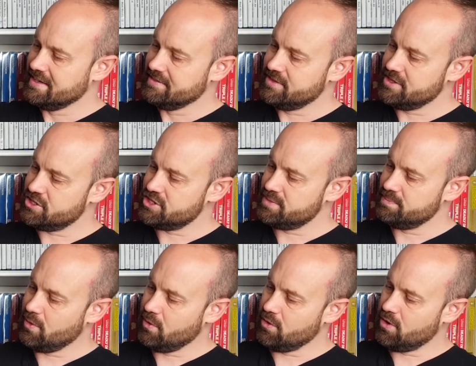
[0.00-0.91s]
This
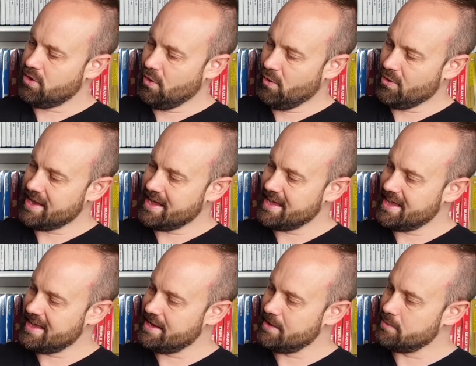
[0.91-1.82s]
small corner
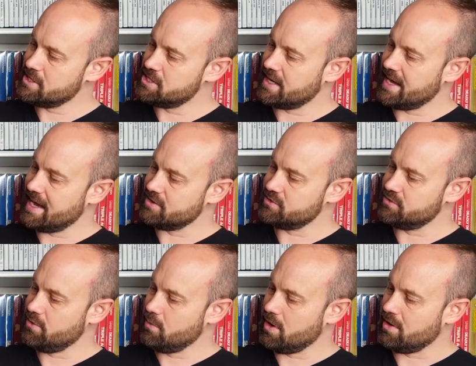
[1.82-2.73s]
here, which accounts
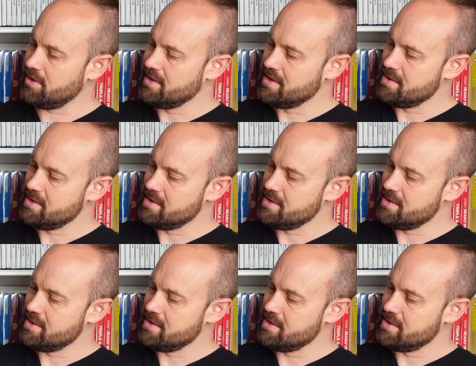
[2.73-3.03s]
for what,